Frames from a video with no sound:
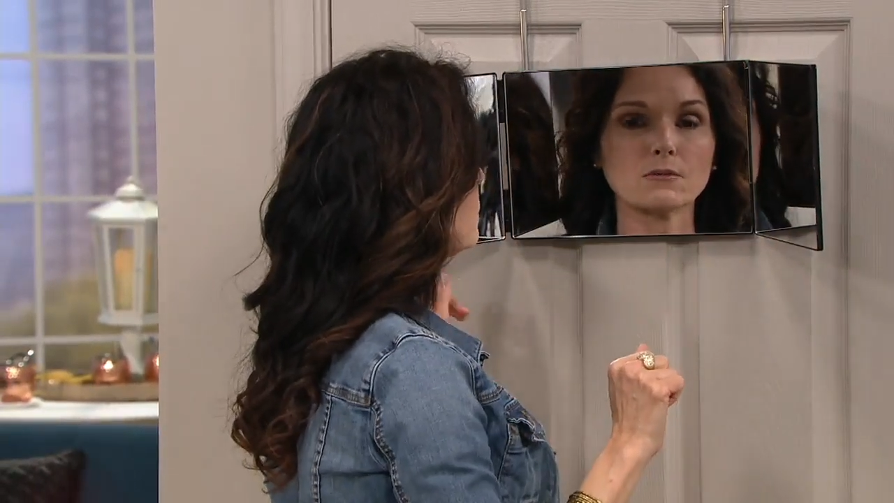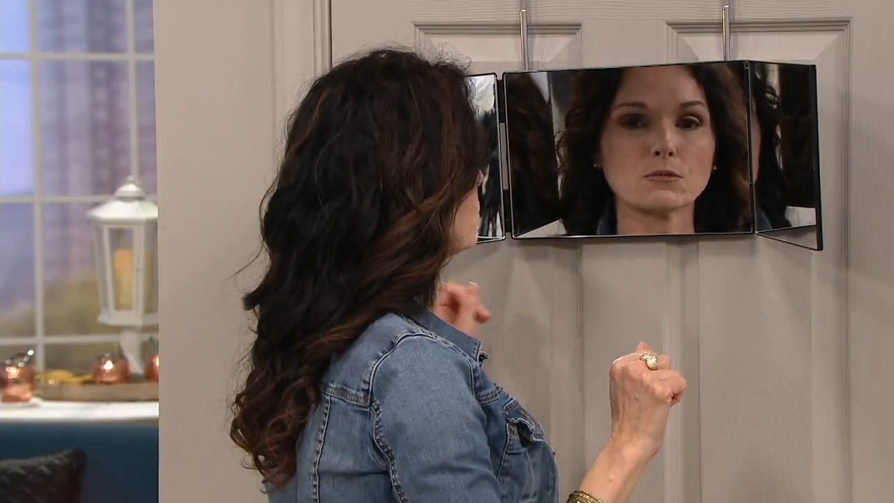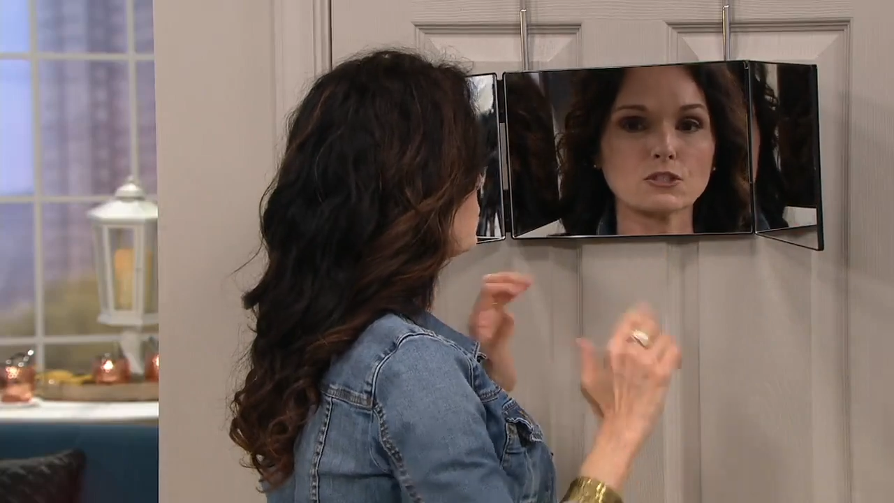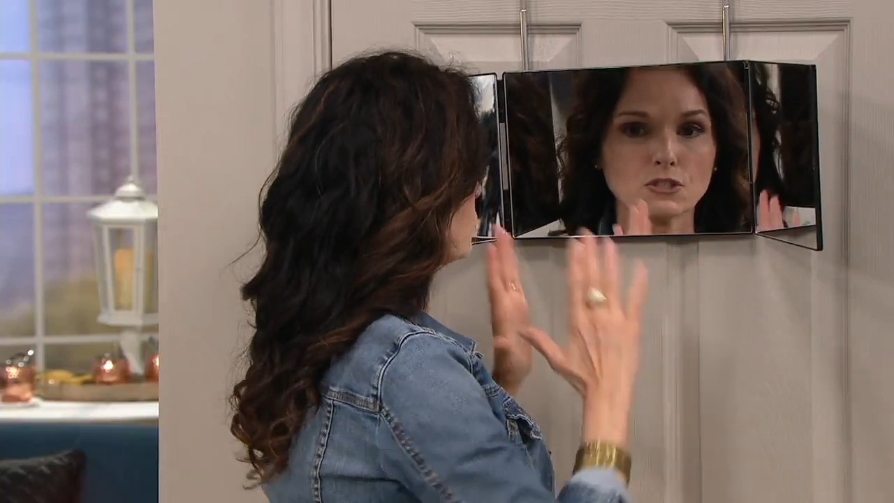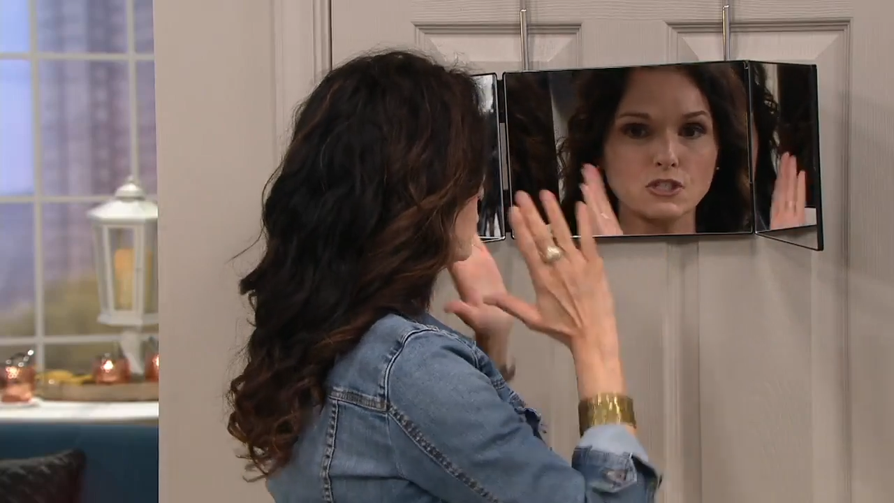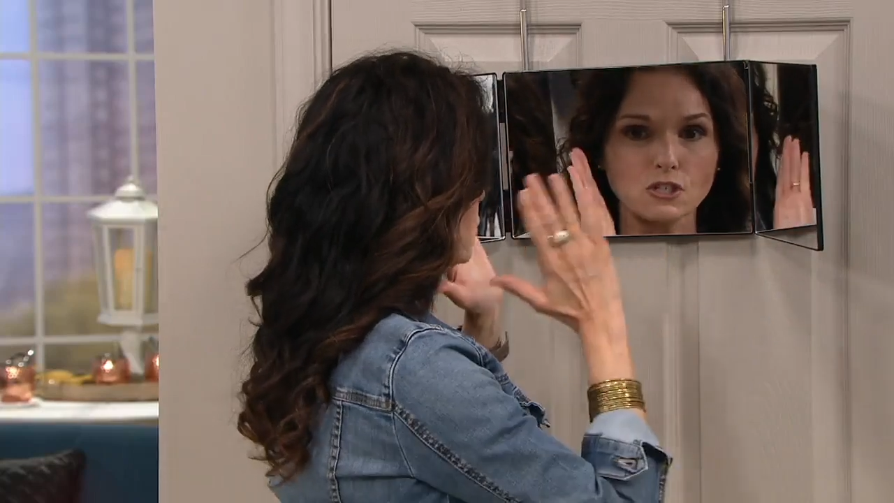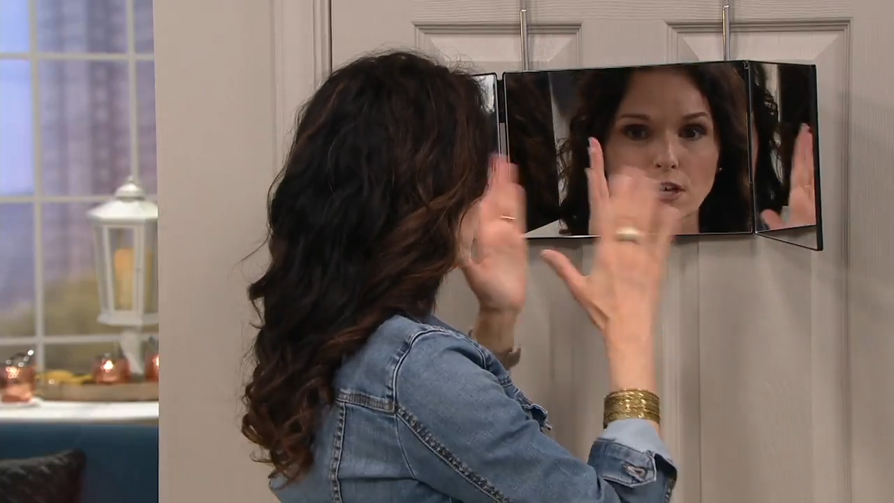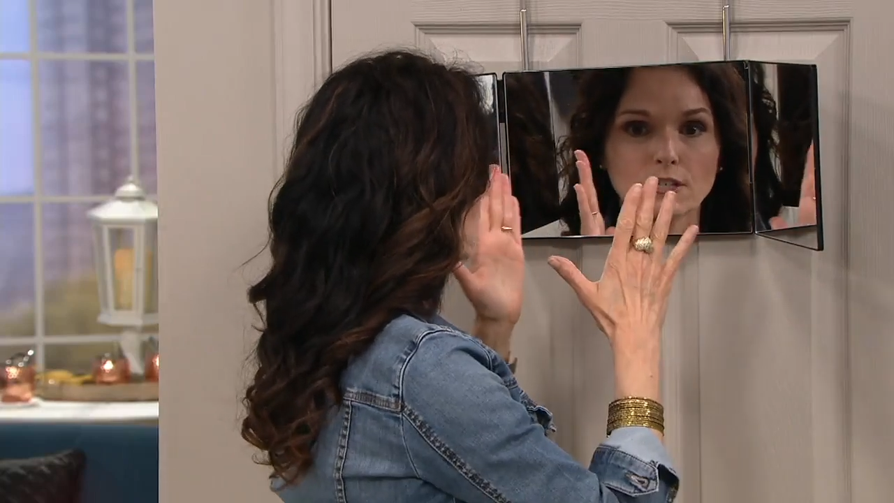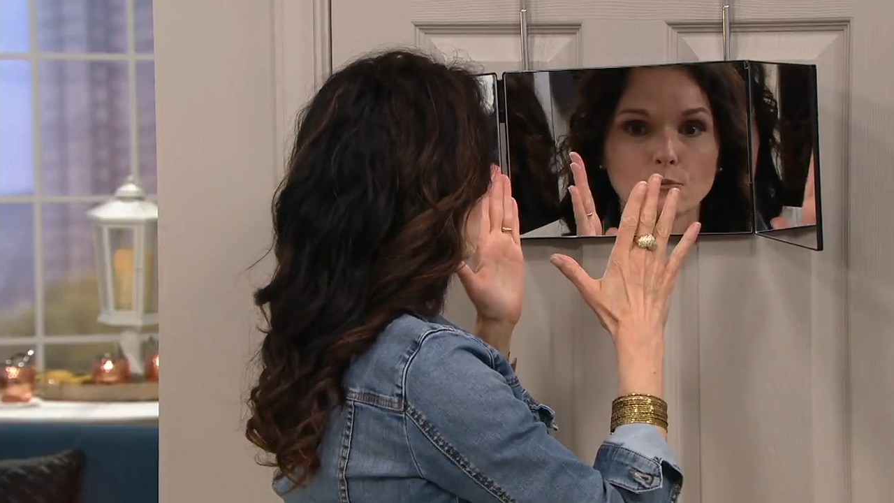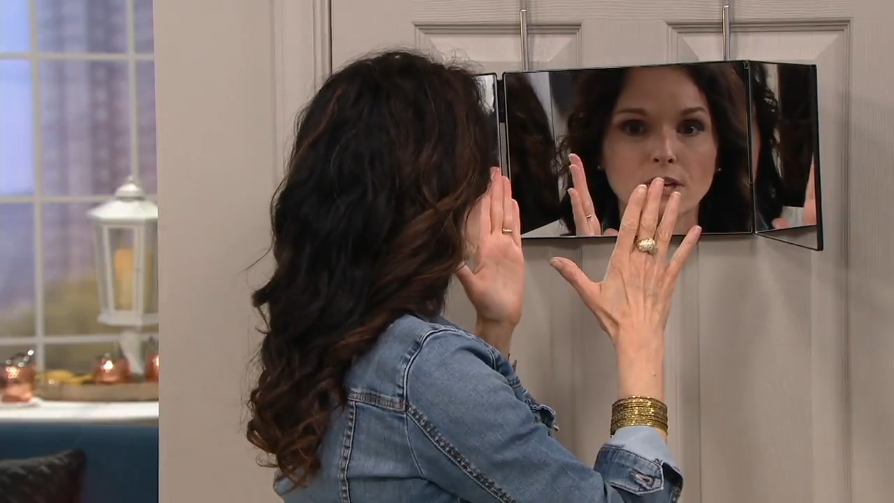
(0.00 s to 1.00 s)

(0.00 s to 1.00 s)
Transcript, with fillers: We're just talking no,